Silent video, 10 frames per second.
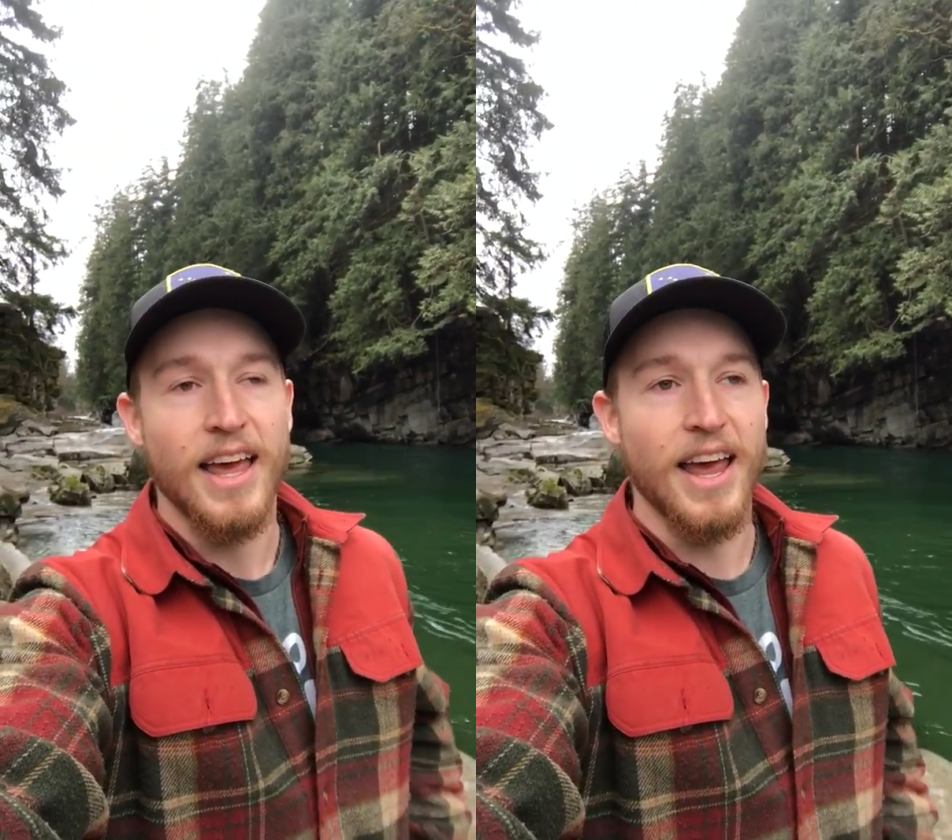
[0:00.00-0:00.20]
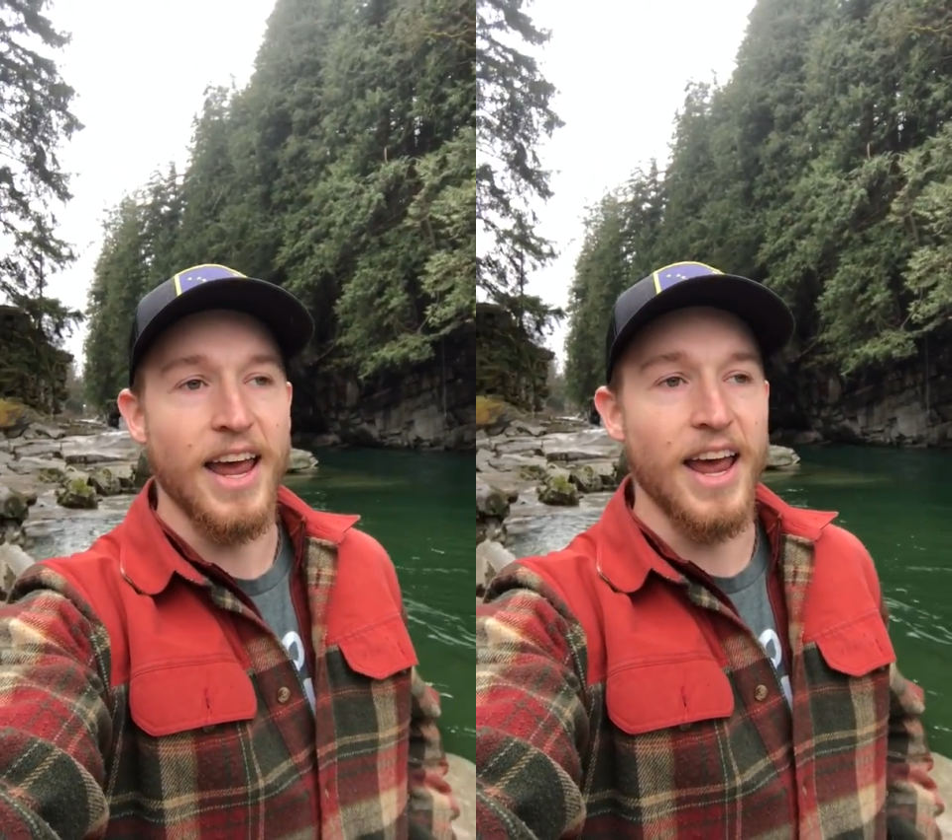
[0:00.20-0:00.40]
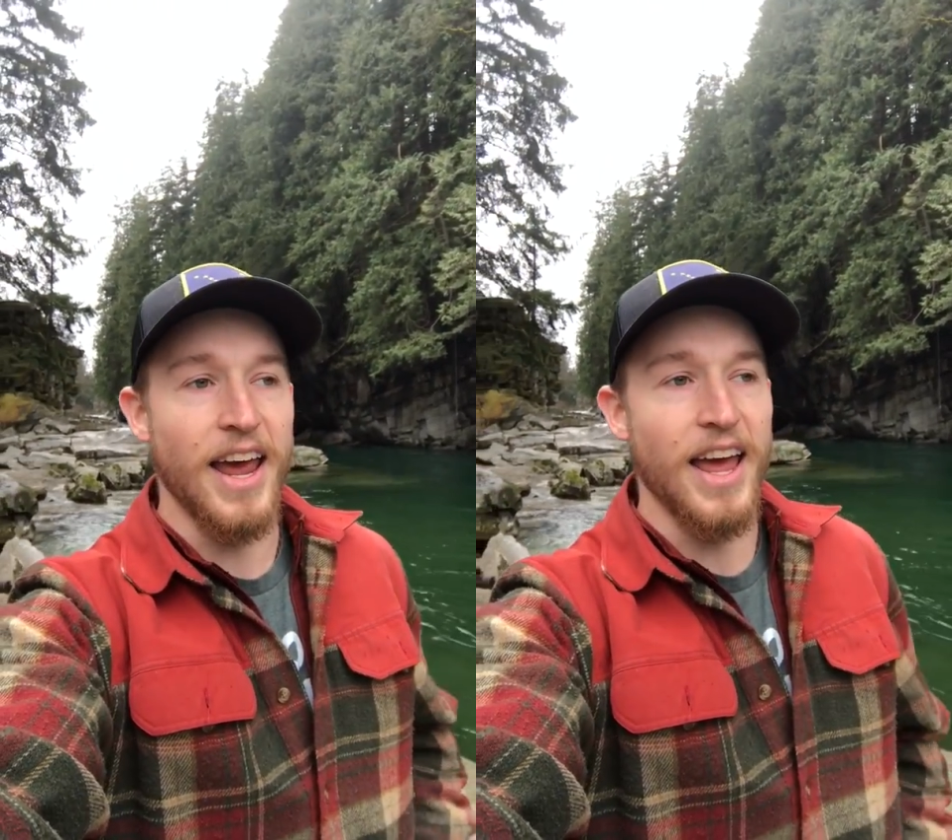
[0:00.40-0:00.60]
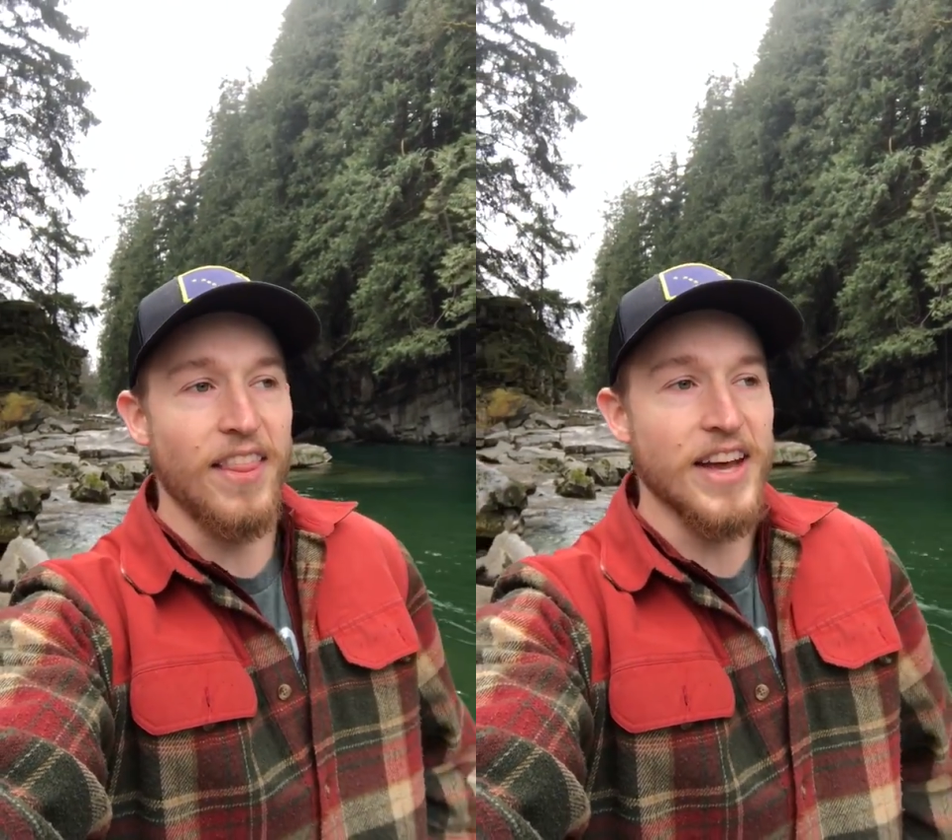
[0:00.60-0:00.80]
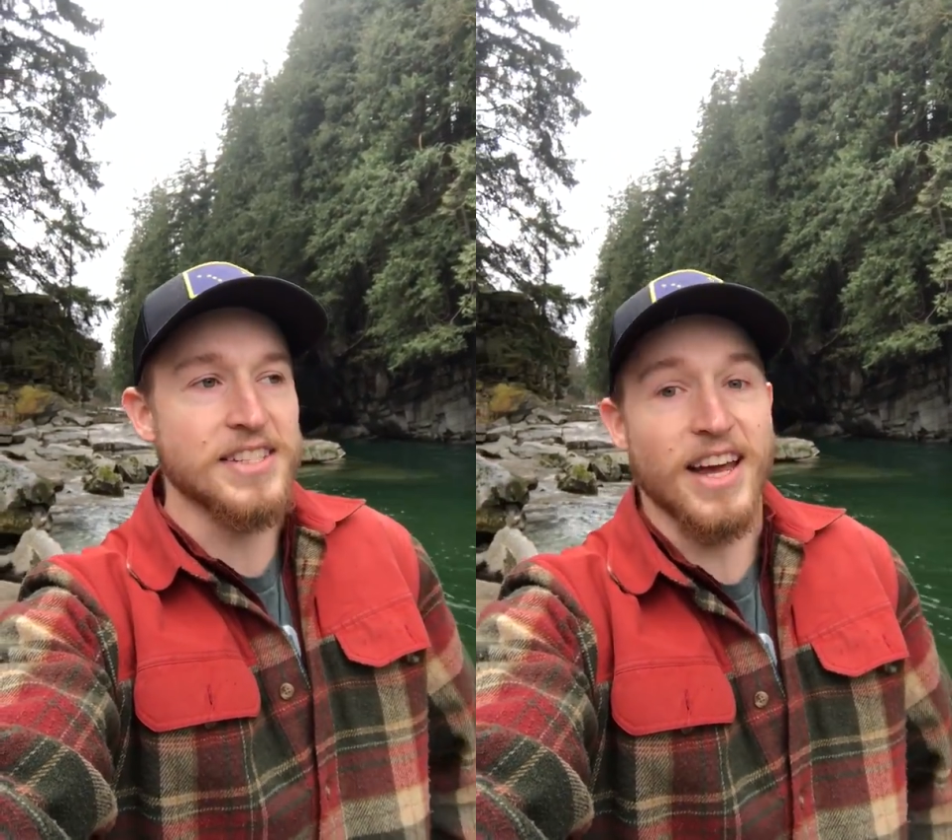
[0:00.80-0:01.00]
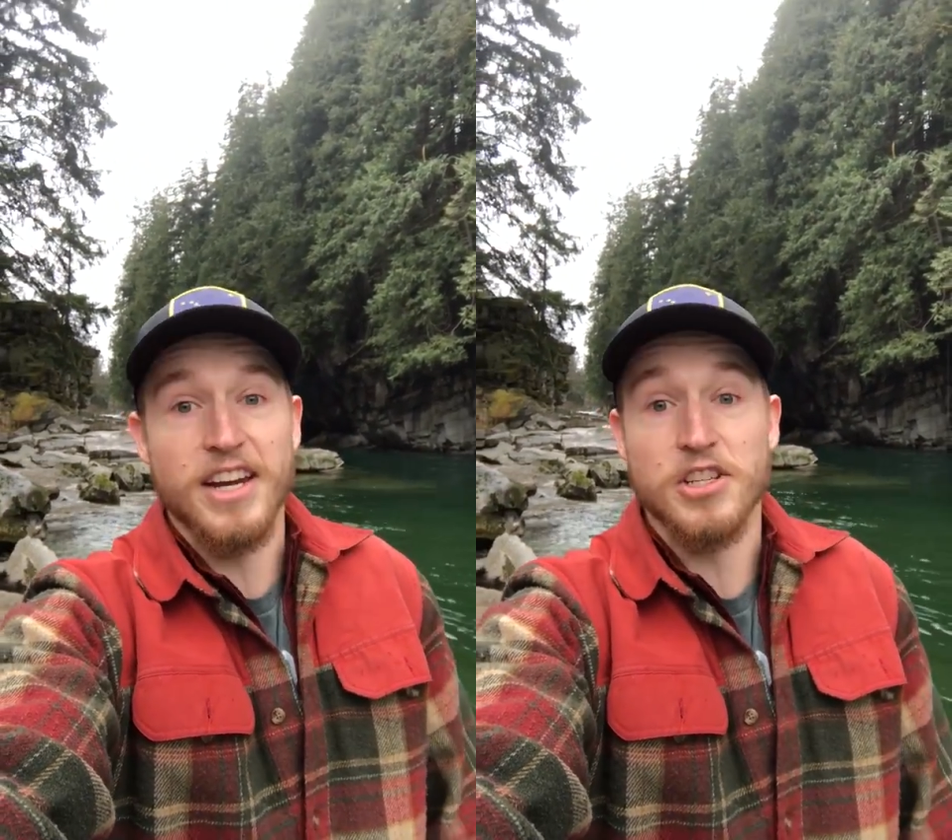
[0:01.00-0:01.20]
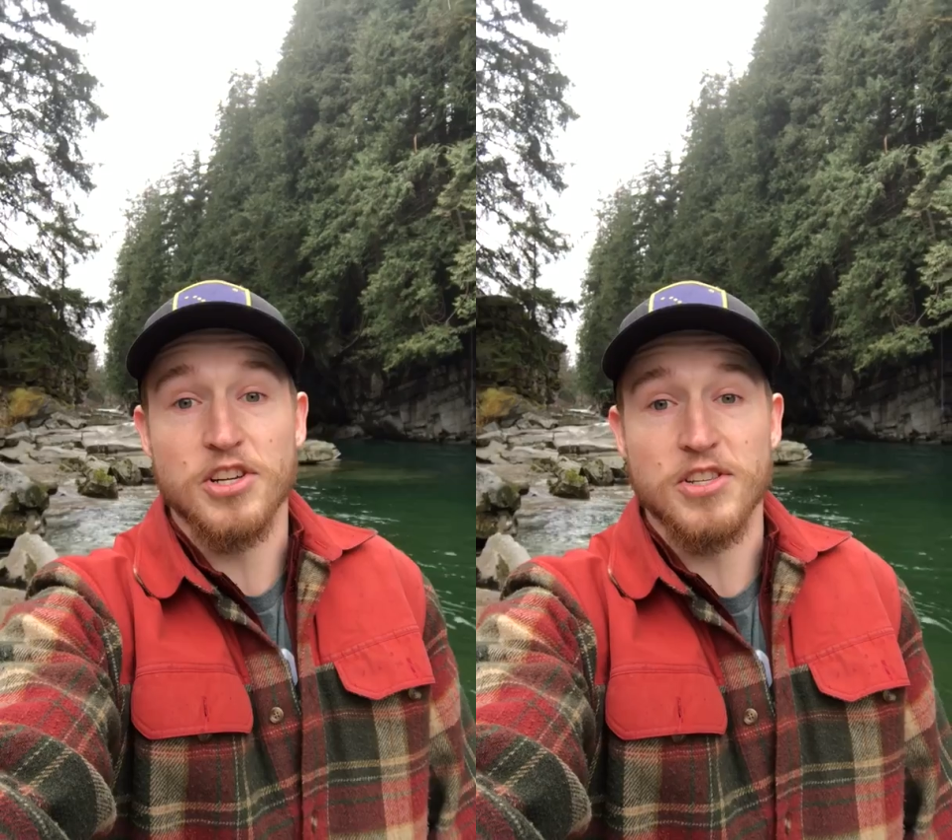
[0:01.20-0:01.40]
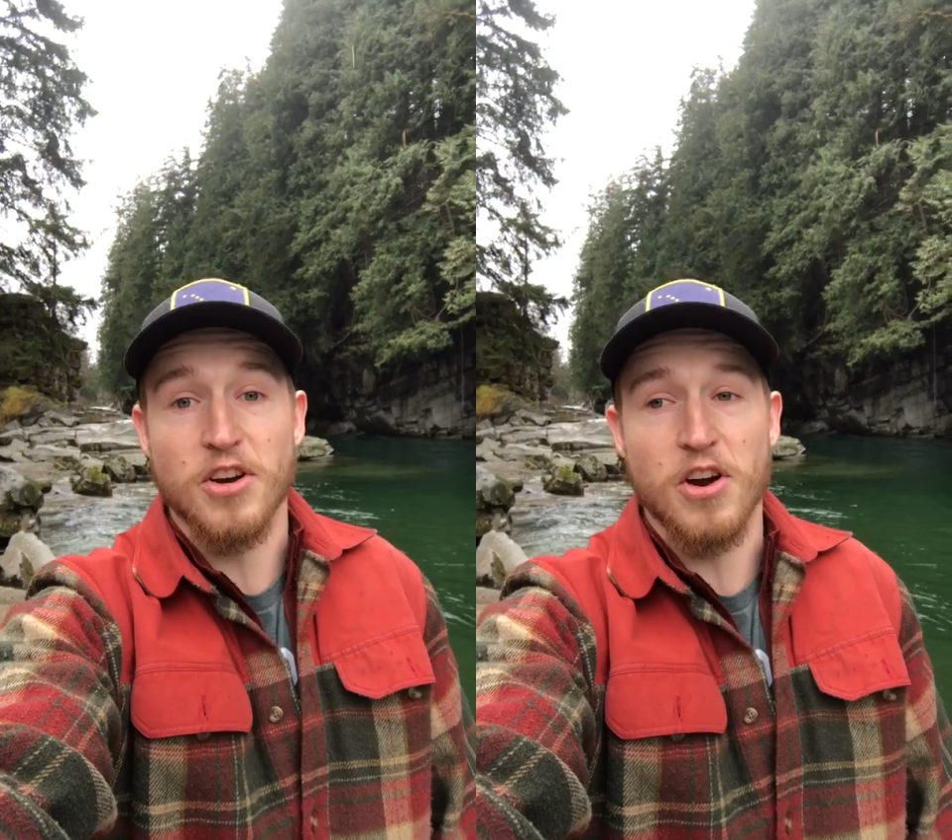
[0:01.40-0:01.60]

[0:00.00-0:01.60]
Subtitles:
and that's kind of just